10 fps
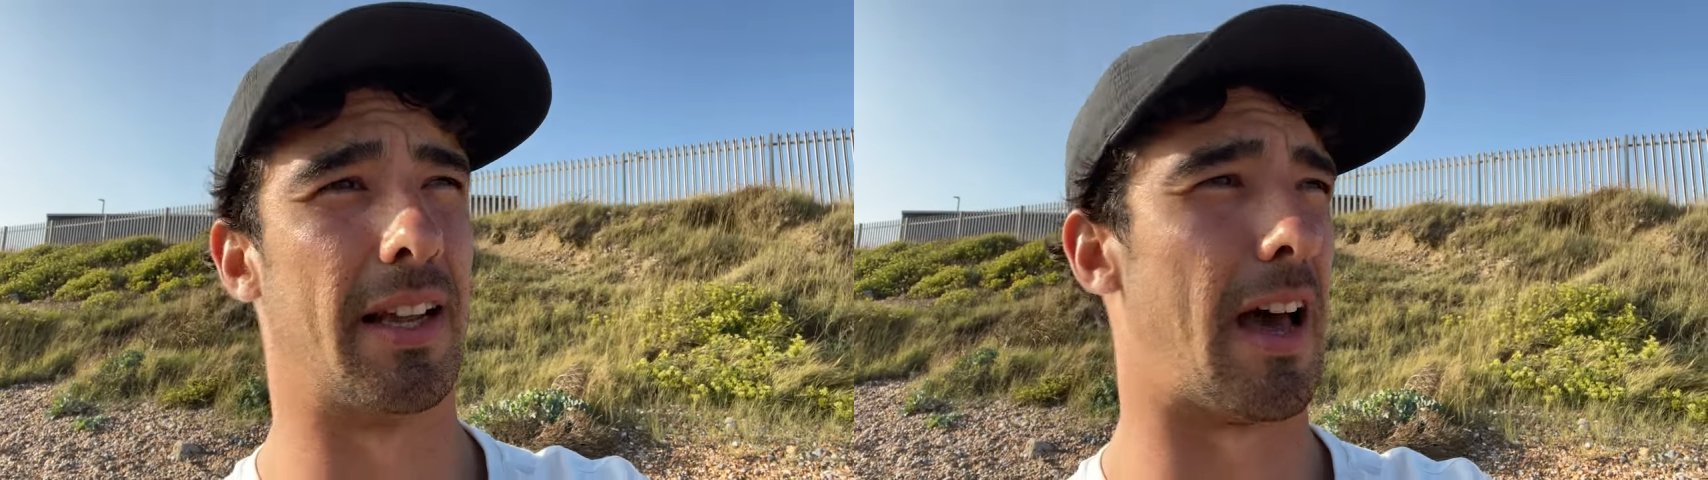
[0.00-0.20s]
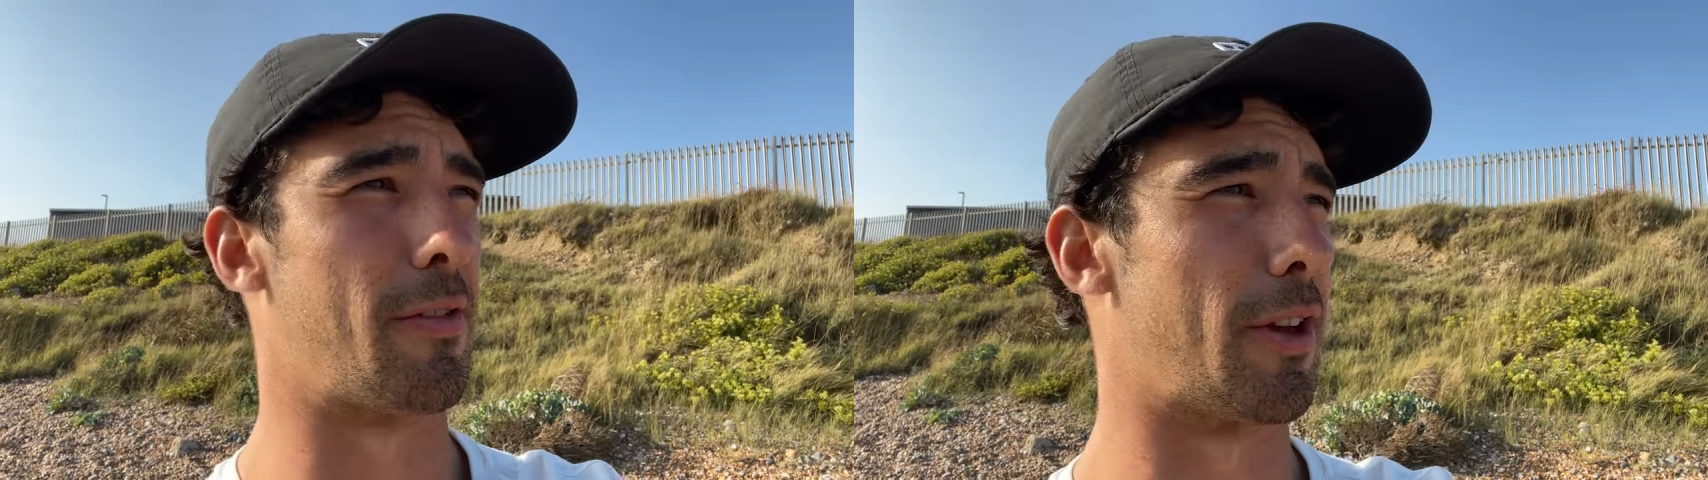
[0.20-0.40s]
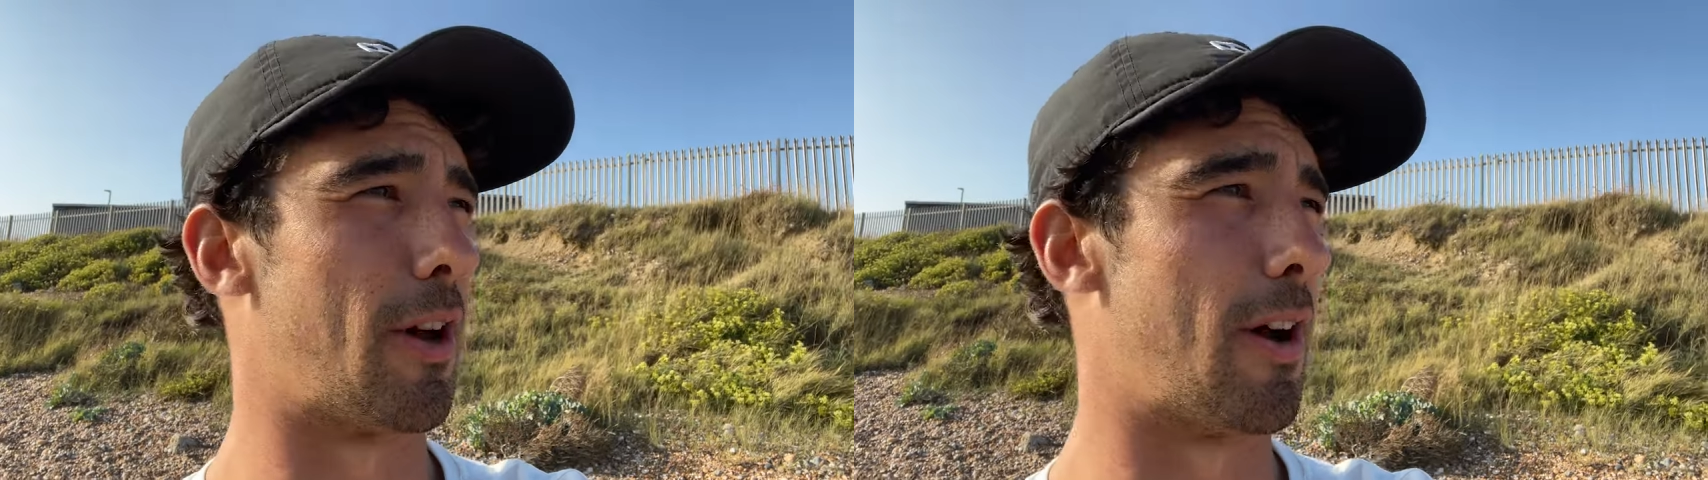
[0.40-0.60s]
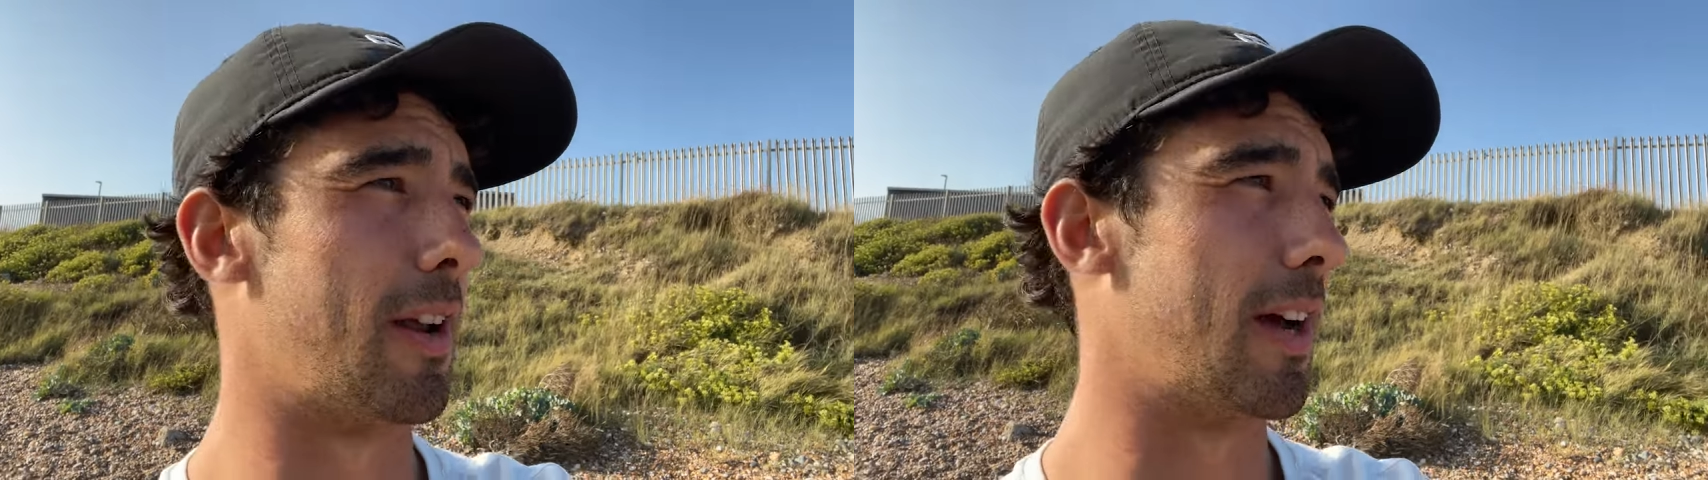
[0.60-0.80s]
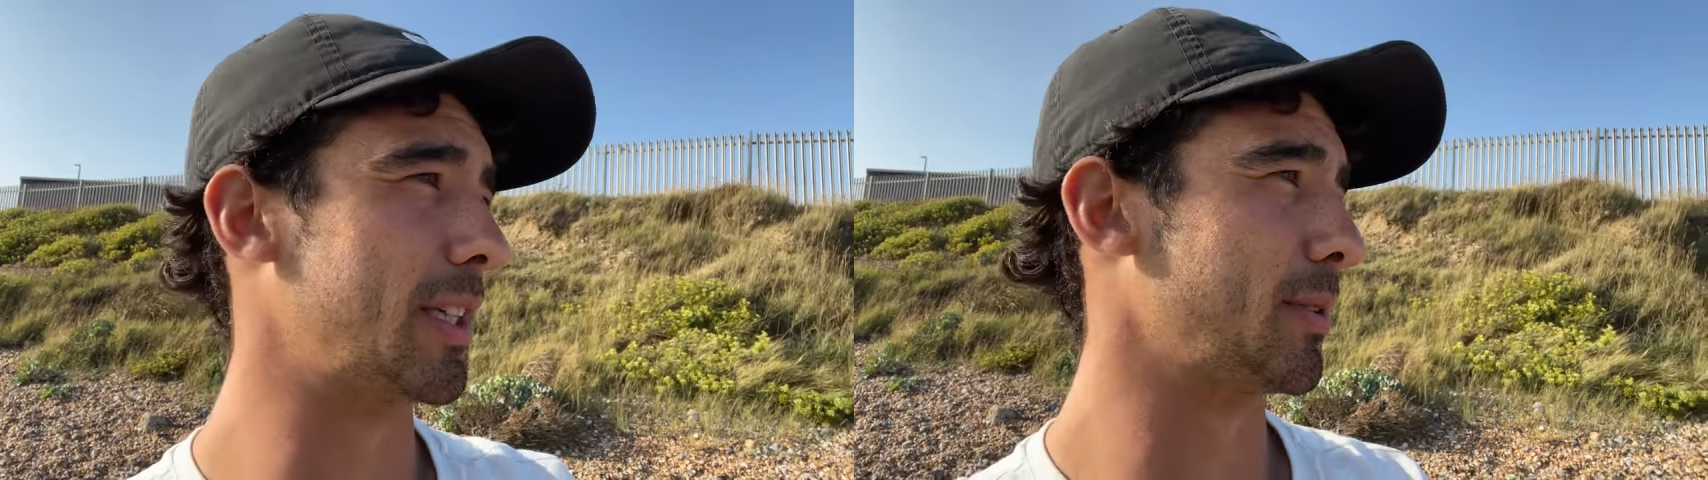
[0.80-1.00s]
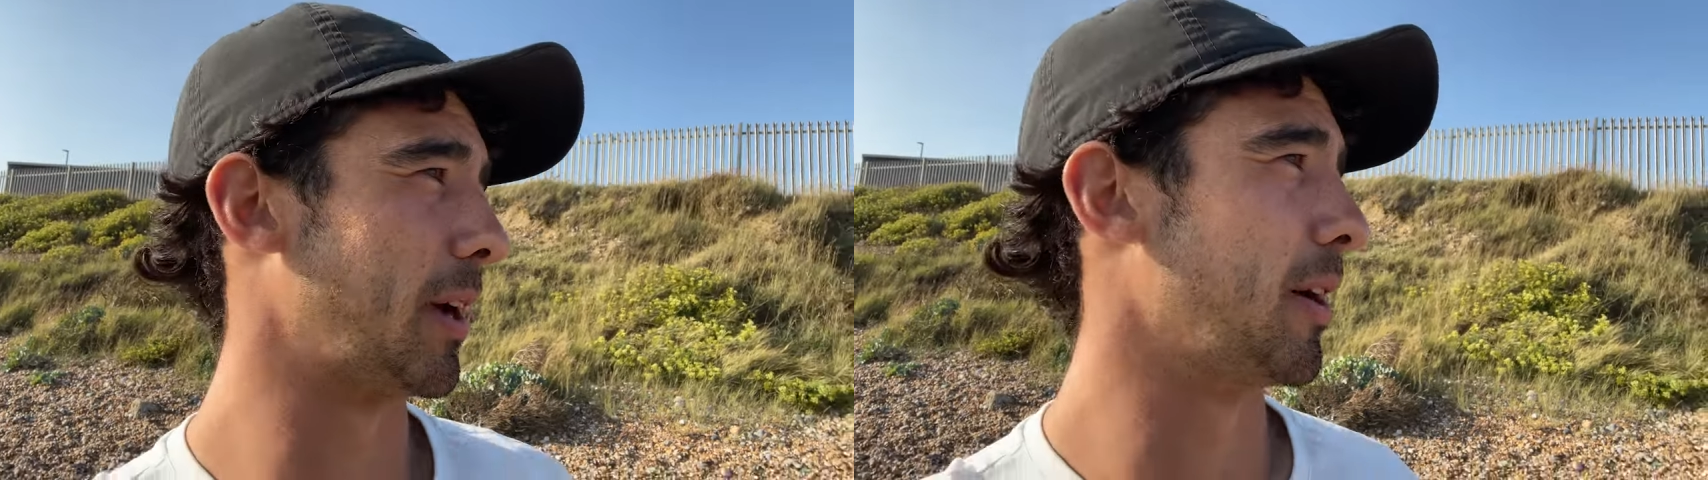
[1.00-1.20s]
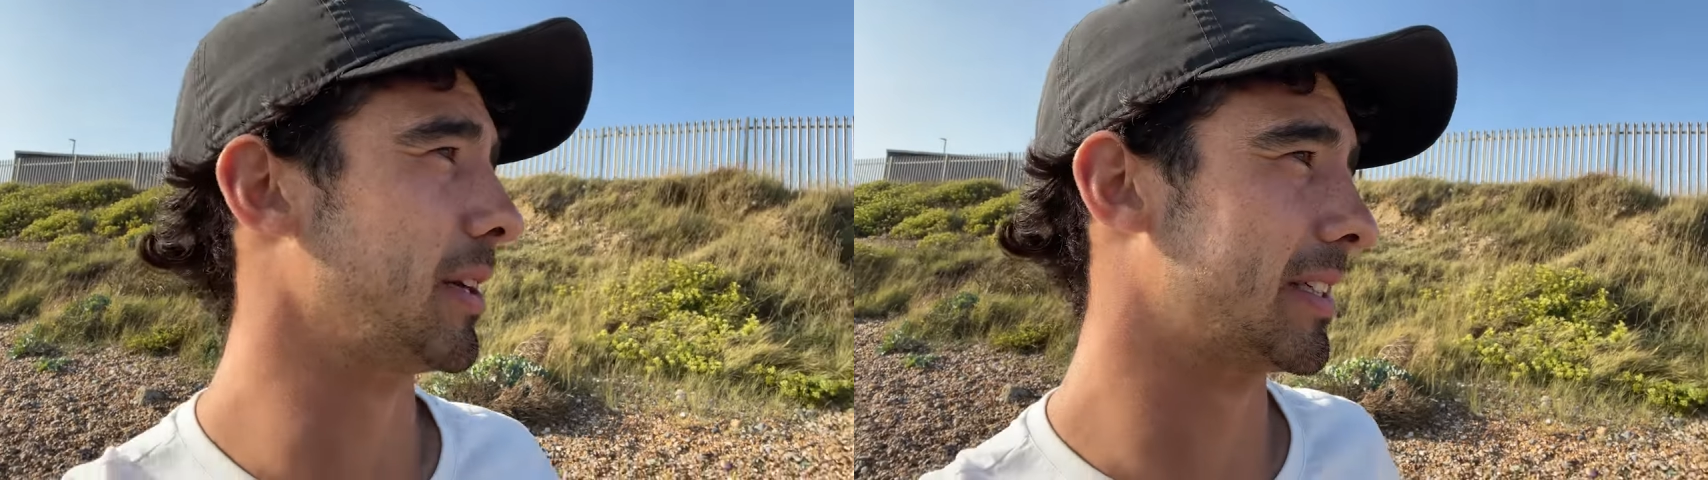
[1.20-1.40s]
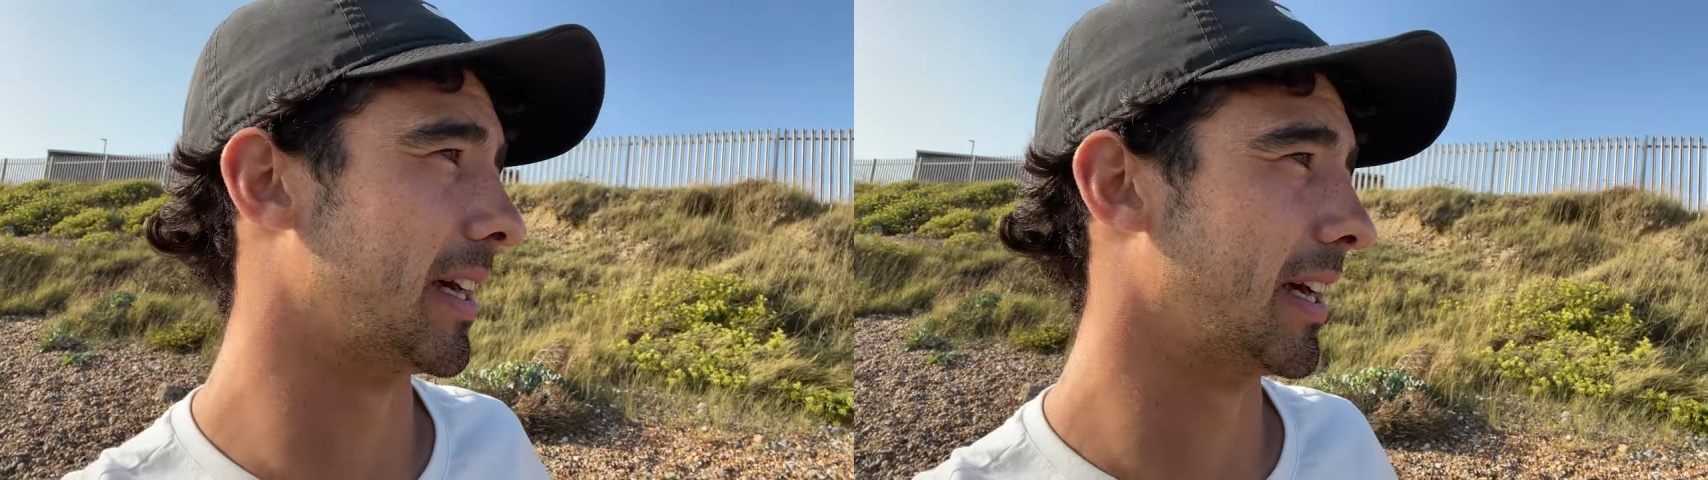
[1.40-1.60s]
I have to highlight as well,
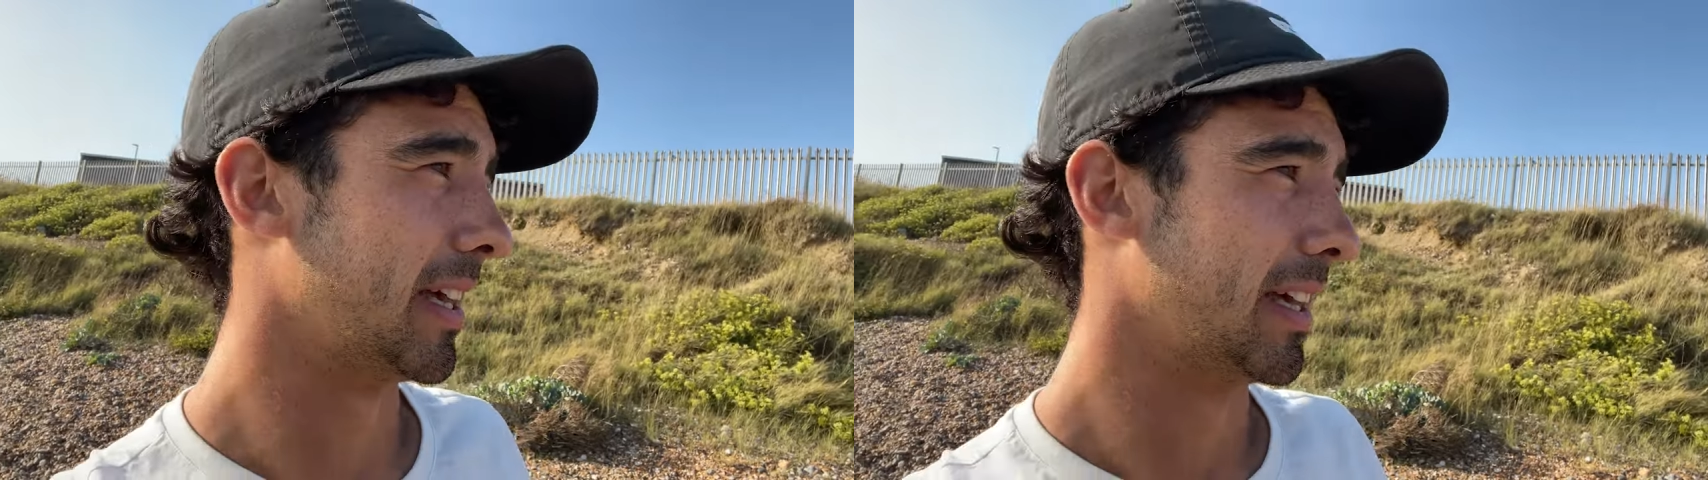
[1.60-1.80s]
is that